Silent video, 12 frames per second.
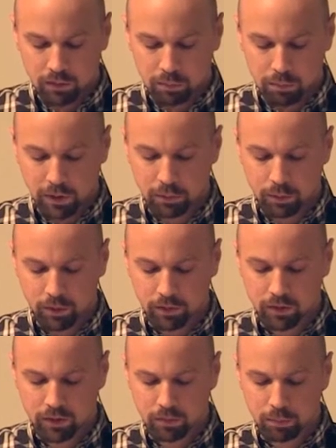My
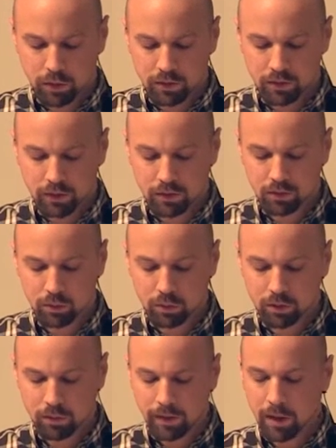personal
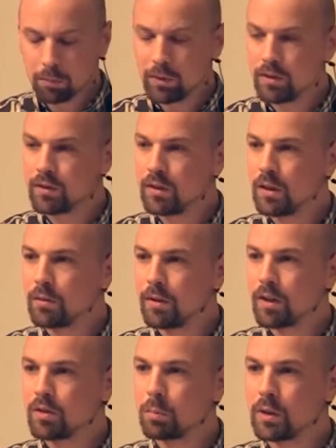story of ME
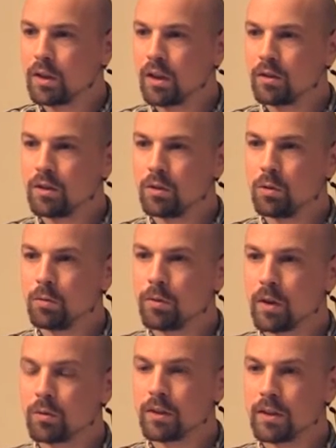CFS began in
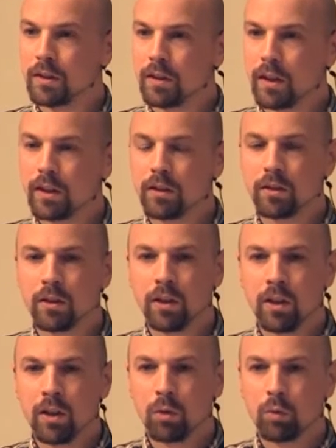2009
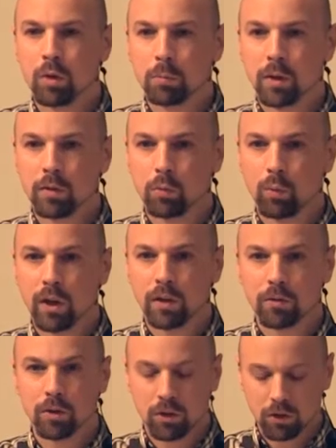when my
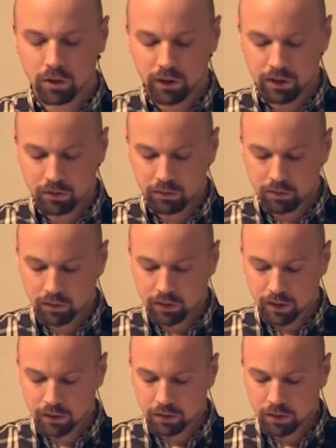wife Karin
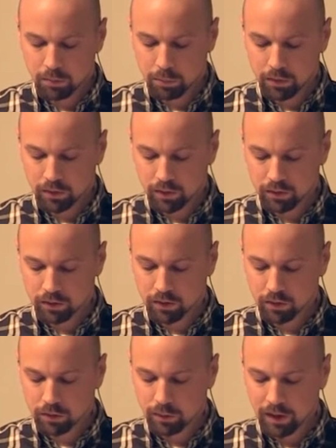suddenly
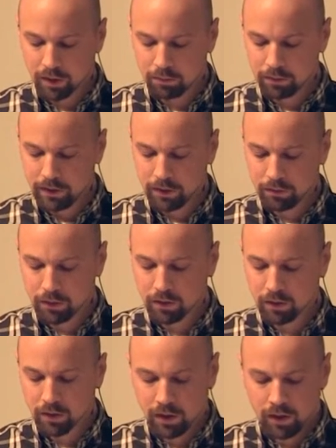started to have
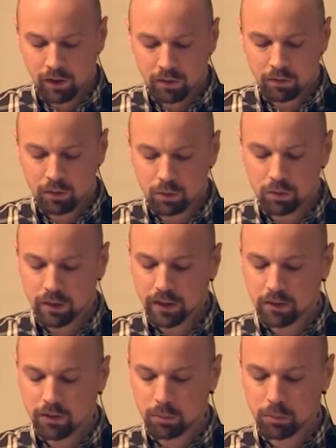fever,
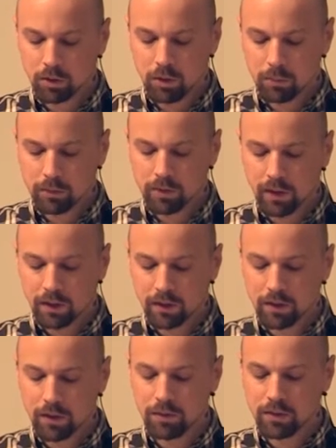flu-like symptoms, and
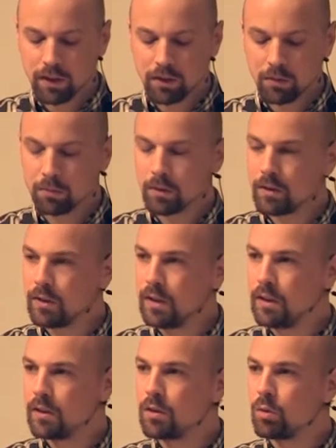a devastating
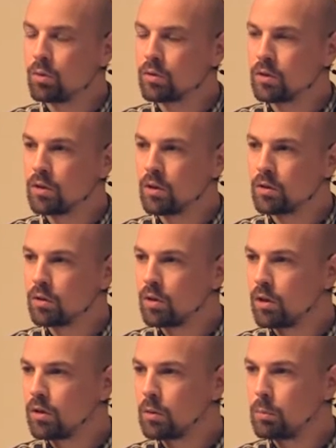fatigue, causing her to
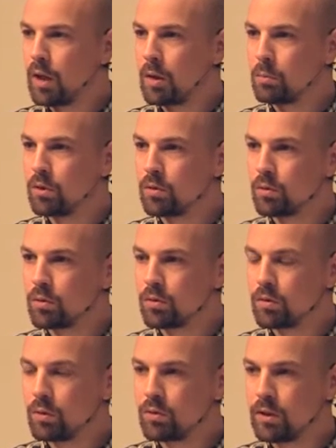hardly be able
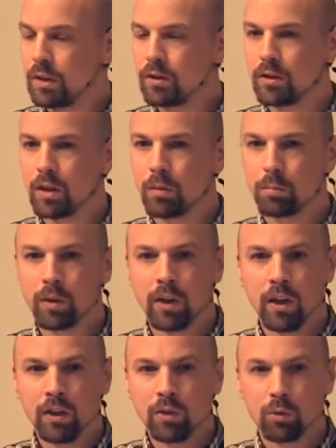to sit up
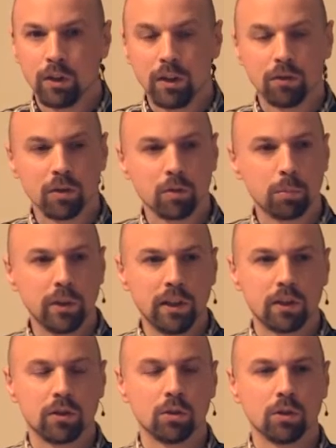or even
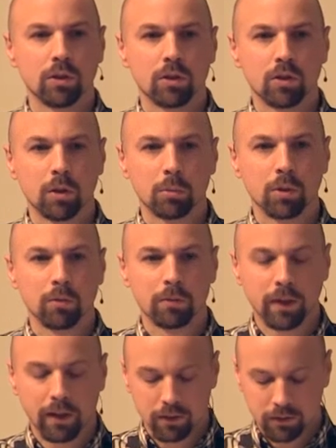speak during the symptom
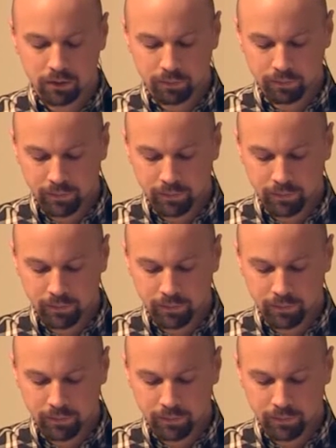flares.